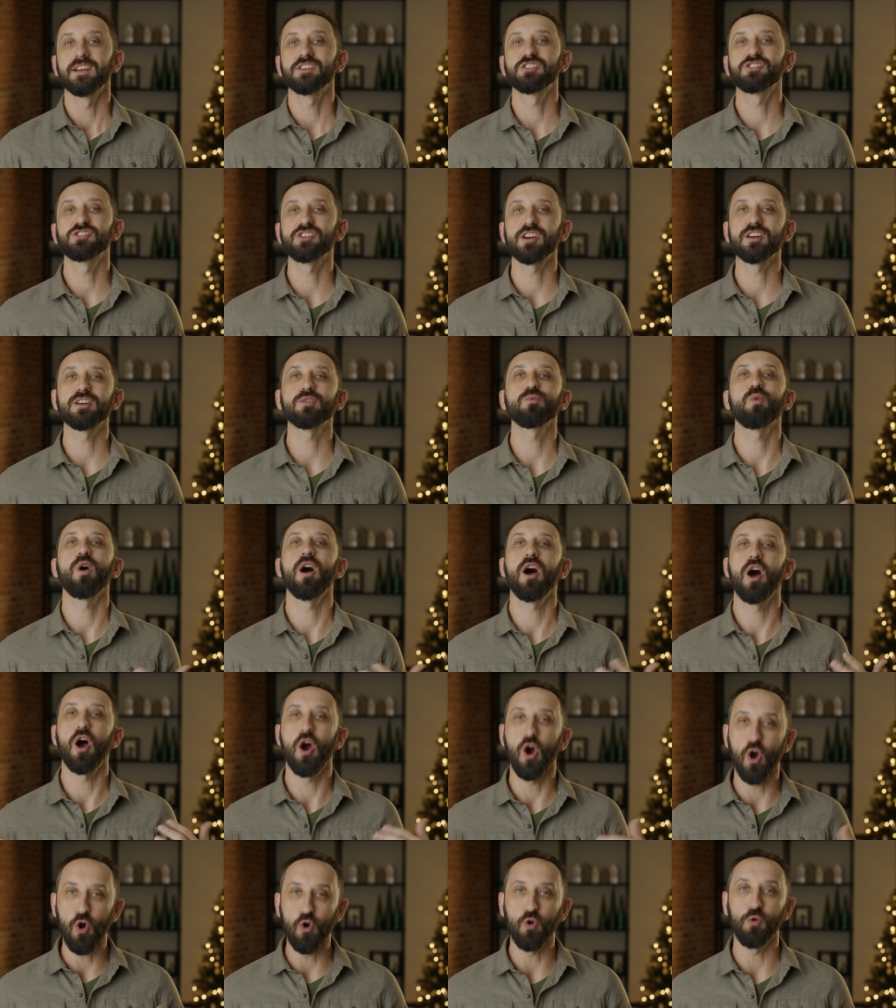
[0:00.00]
Share what
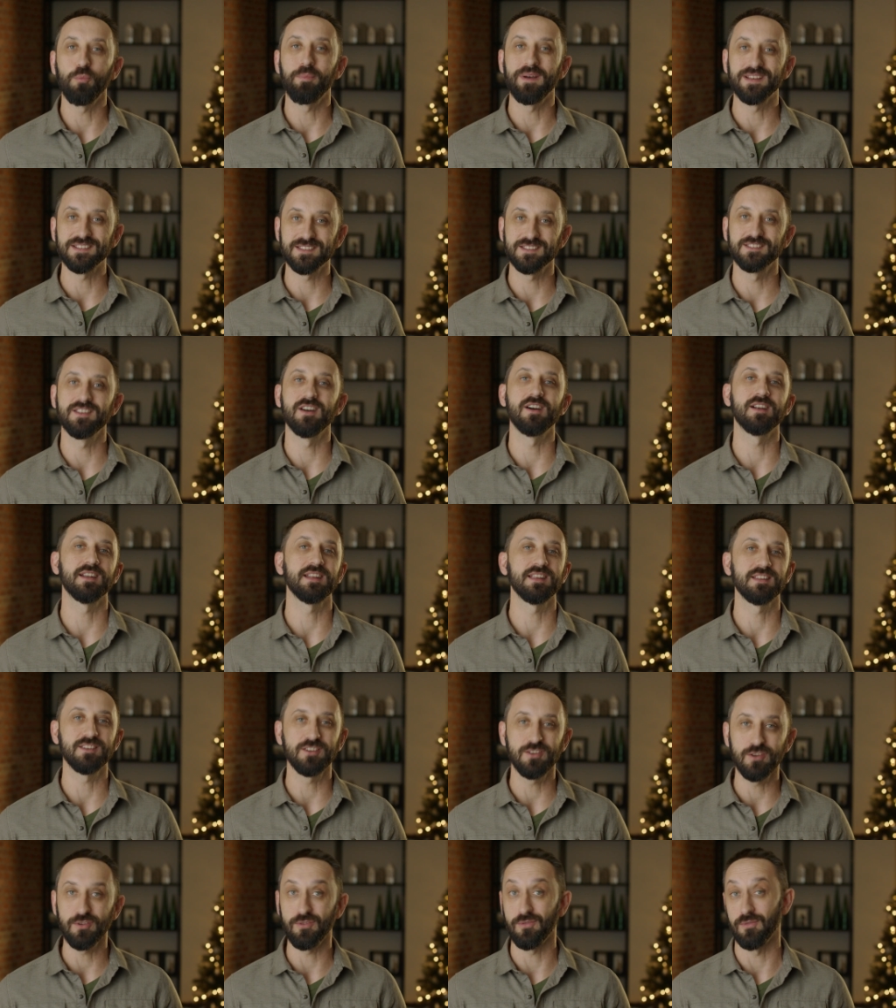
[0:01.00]
hope has done
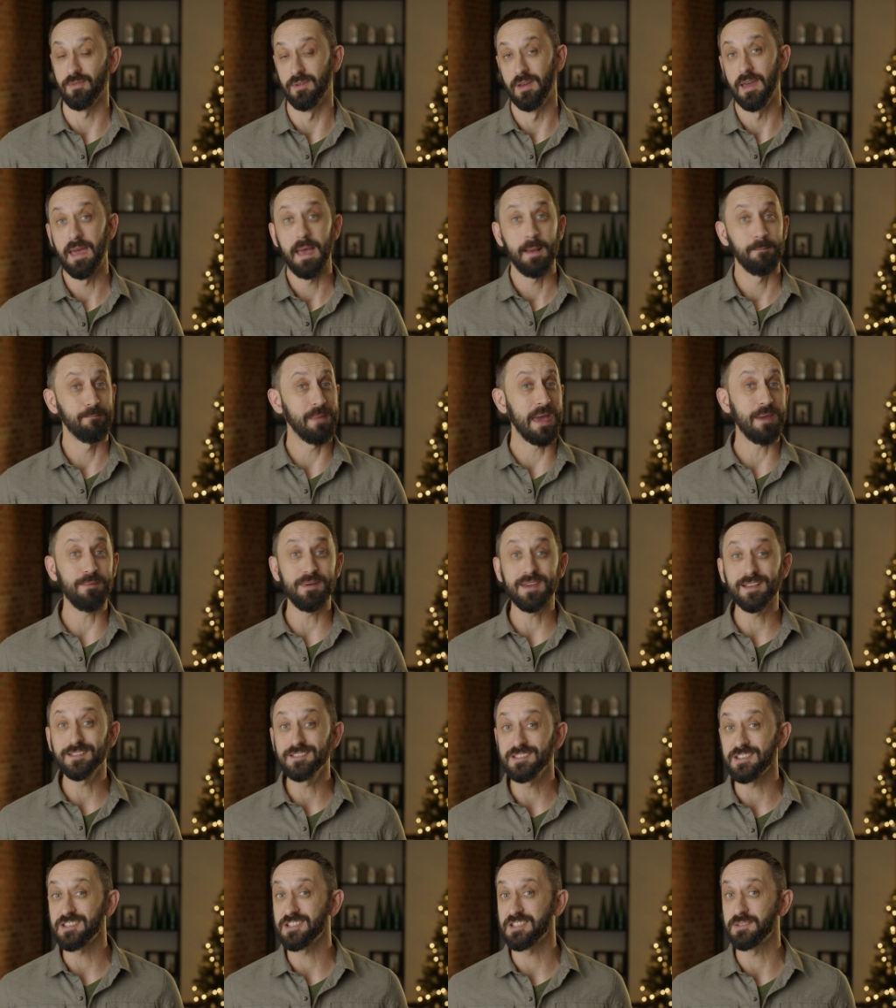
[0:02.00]
in you. Maybe
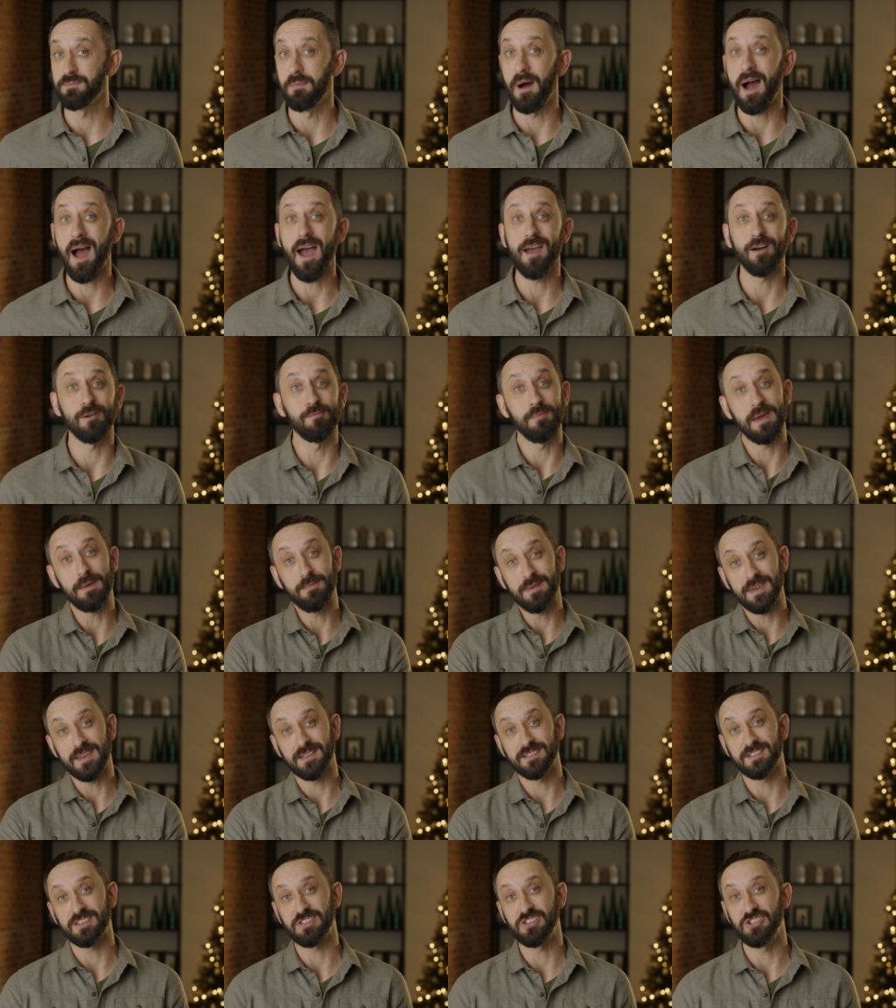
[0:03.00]
it's a smile,
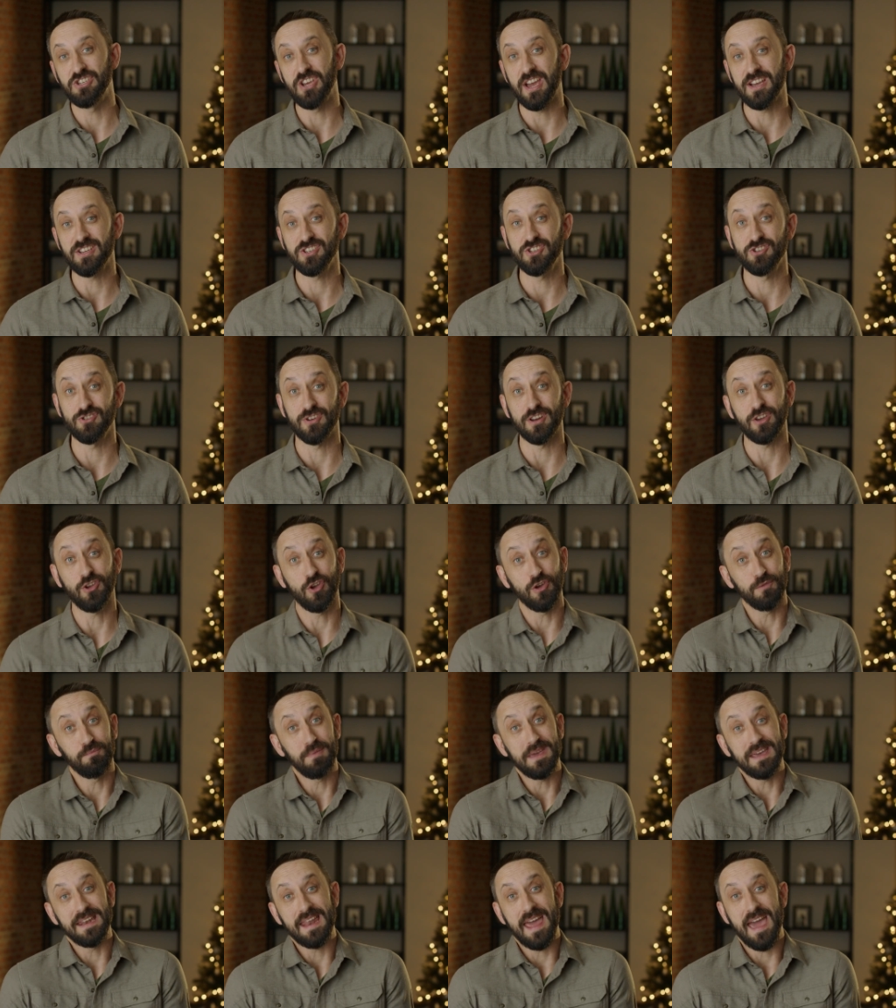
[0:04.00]
maybe it's a gesture, it
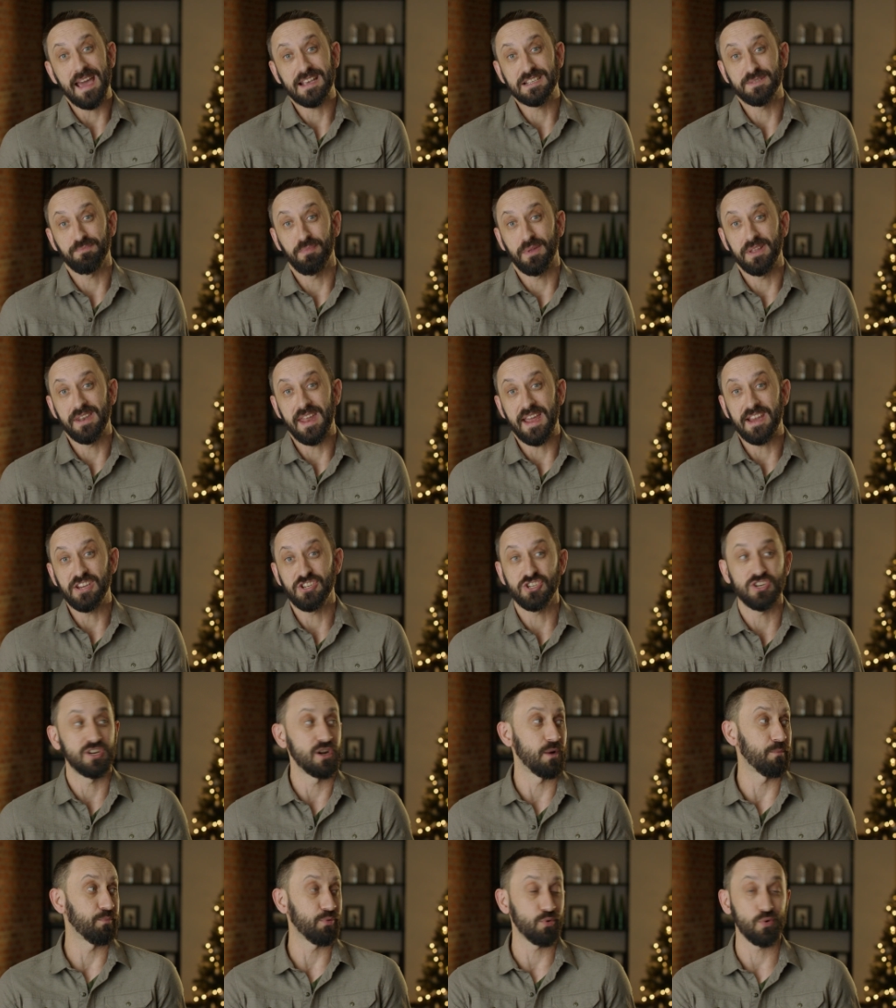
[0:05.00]
could be an
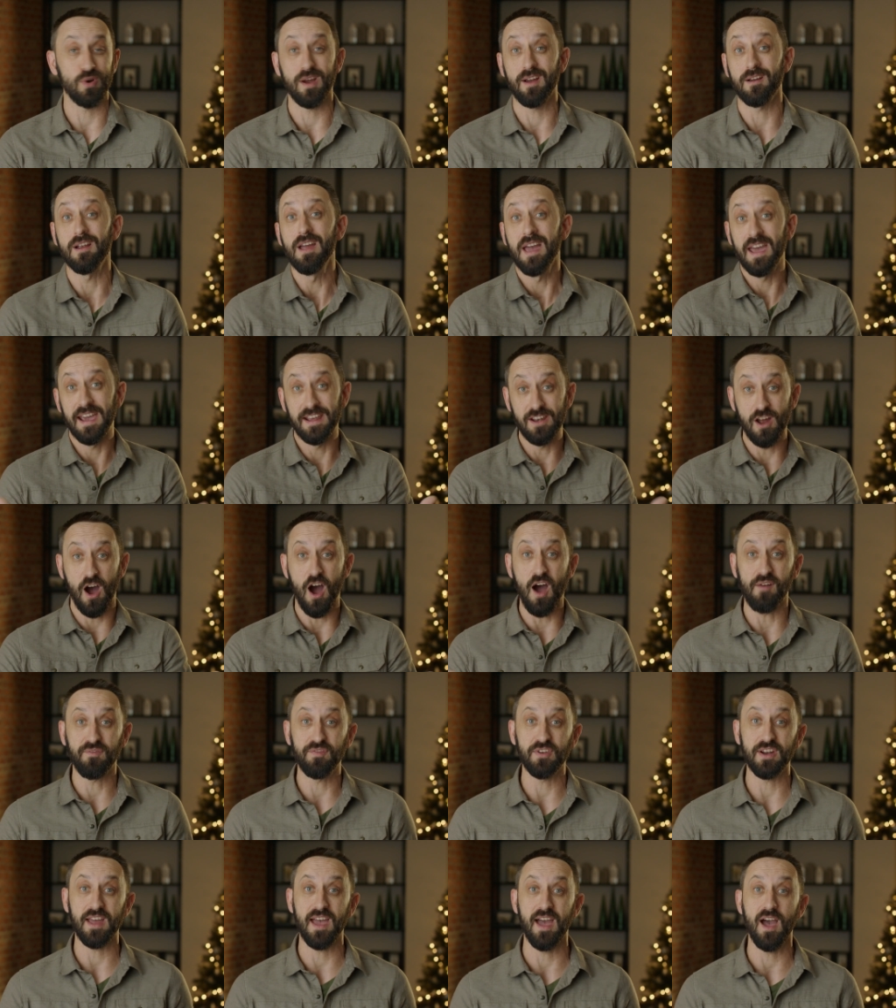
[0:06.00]
explanation, a prayer, an
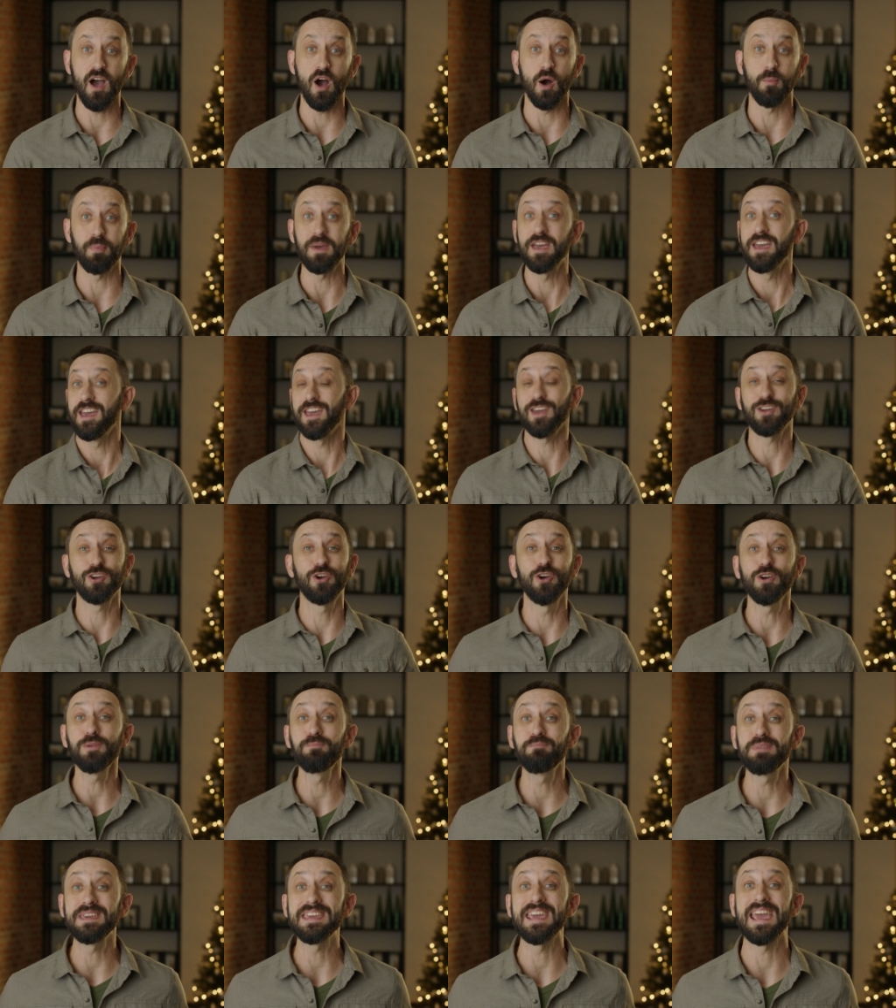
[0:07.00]
offer to help, it
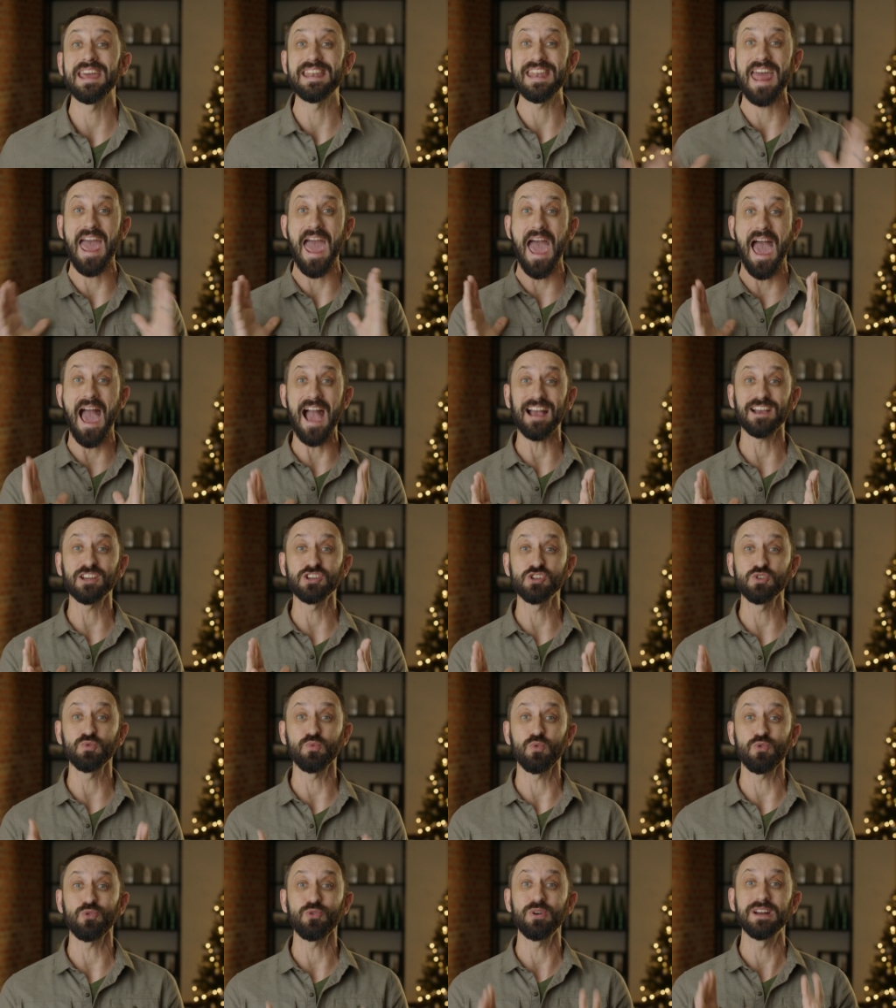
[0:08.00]
could be an
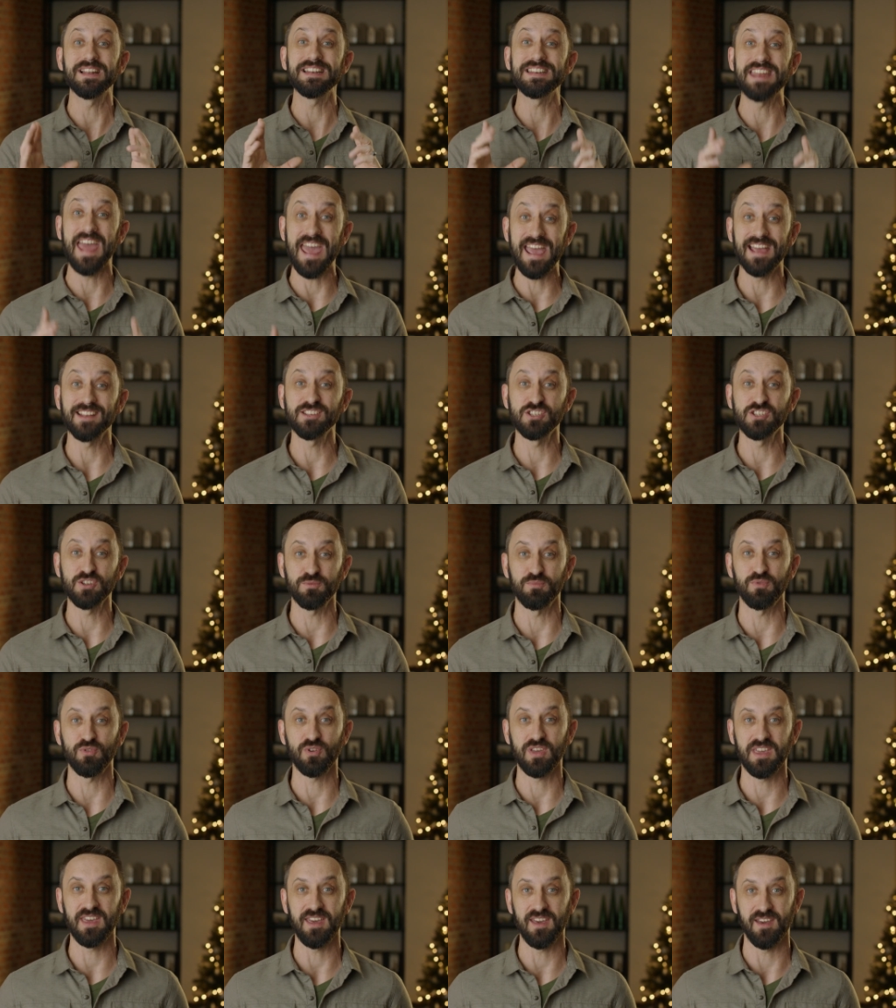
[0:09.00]
actual
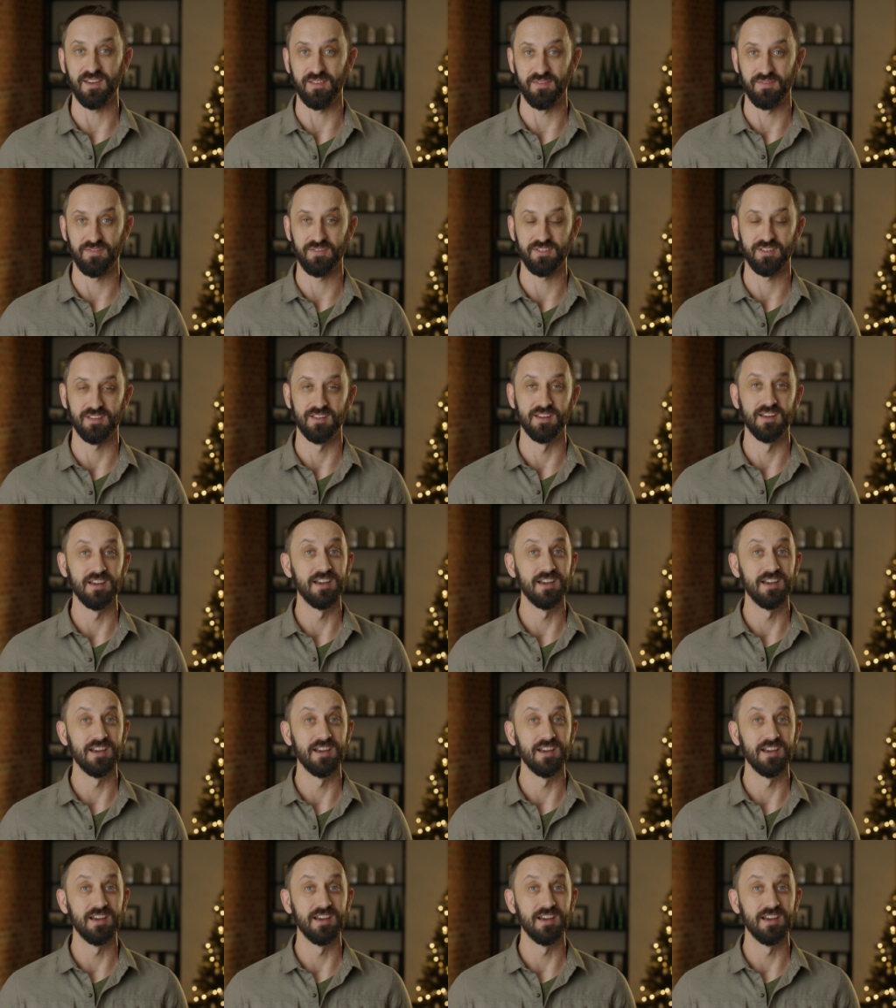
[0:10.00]
tangible gift.